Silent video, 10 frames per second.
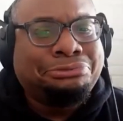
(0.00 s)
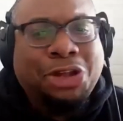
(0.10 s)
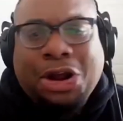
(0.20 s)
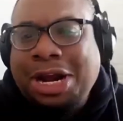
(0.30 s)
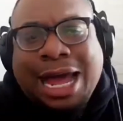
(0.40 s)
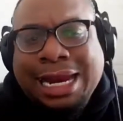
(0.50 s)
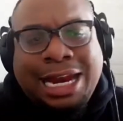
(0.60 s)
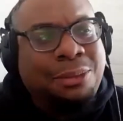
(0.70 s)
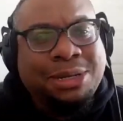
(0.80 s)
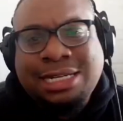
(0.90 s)
are not in
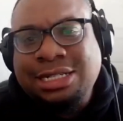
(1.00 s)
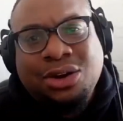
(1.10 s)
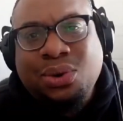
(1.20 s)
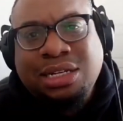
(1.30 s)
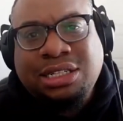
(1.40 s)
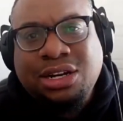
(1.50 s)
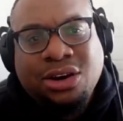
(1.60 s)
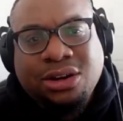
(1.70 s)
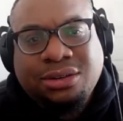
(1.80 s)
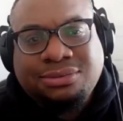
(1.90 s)
any position to question
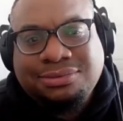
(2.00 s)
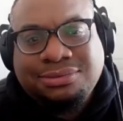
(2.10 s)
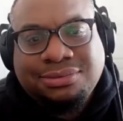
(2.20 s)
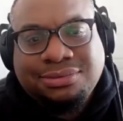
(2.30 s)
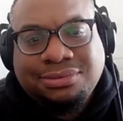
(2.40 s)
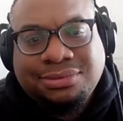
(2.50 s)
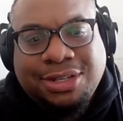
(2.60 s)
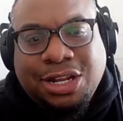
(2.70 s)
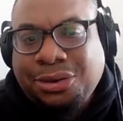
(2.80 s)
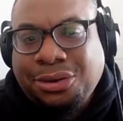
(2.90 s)
her,
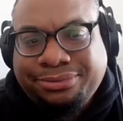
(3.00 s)
you know?